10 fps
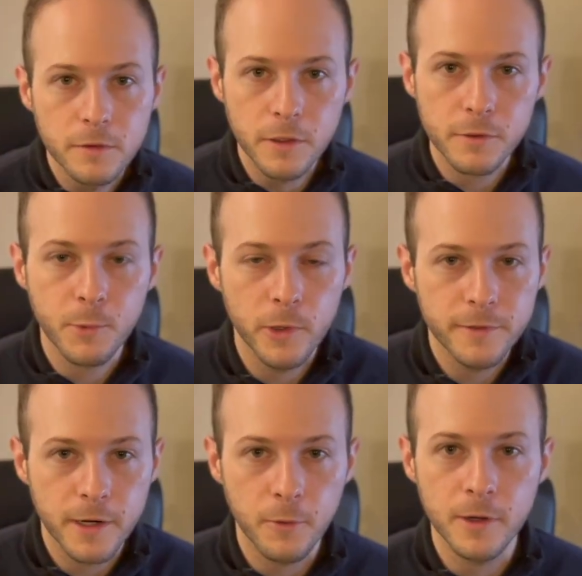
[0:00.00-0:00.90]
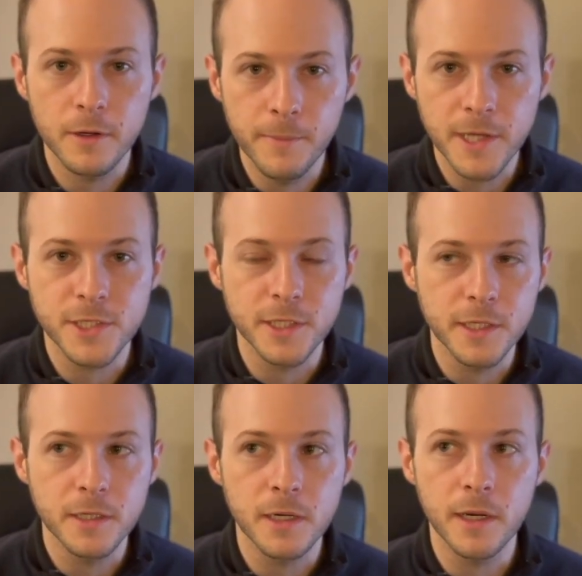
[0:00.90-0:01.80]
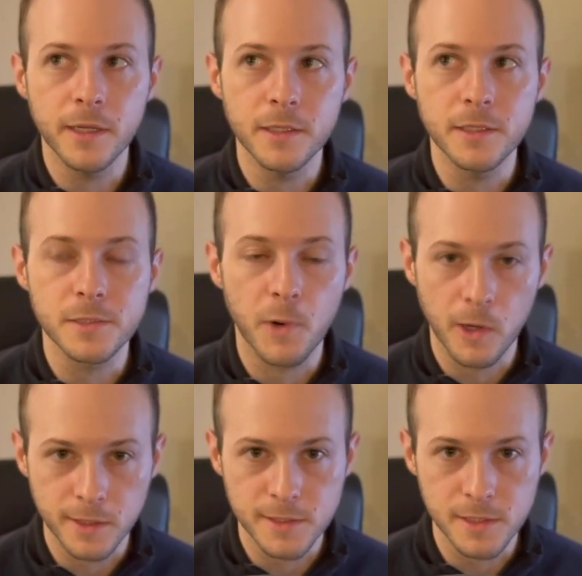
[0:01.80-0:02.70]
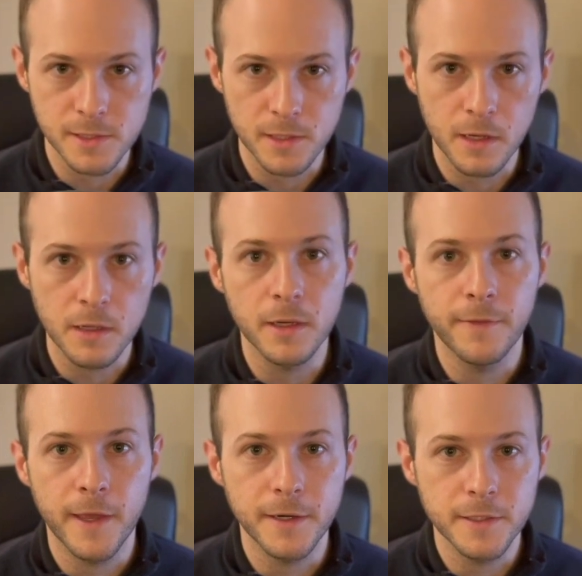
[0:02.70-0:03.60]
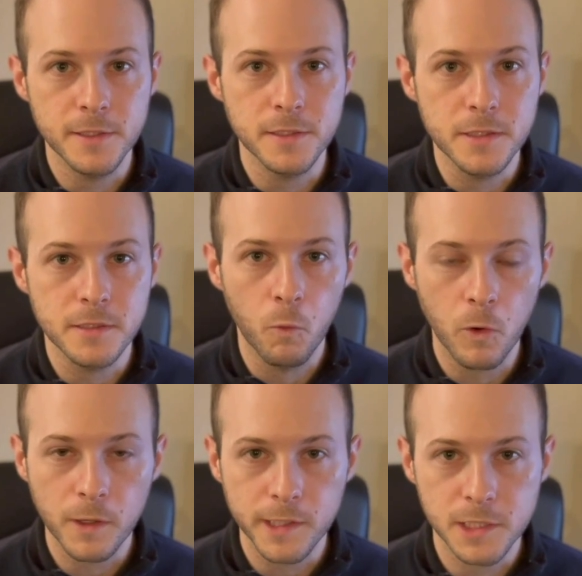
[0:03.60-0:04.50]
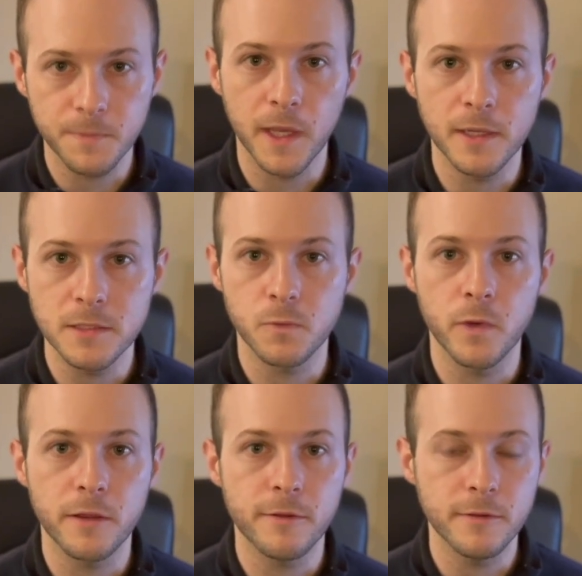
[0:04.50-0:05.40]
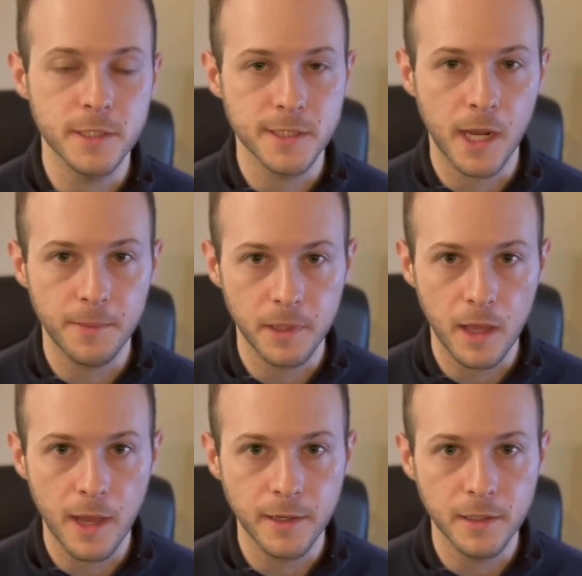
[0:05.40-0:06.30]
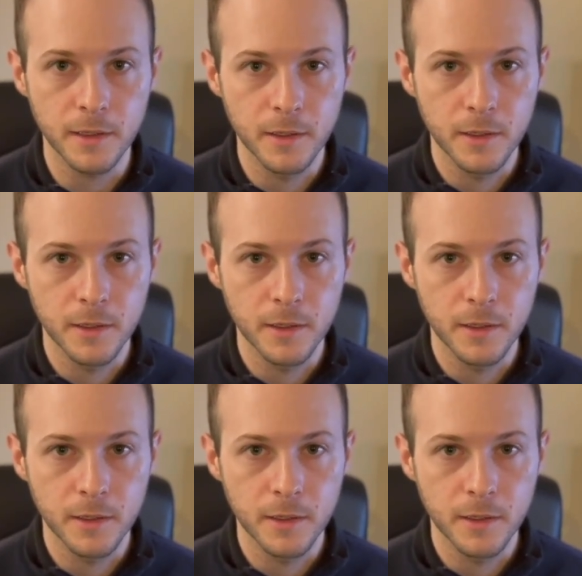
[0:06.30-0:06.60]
The other point that I wanted to mention here is Parkinson's law, and that is work expands with the time allotted.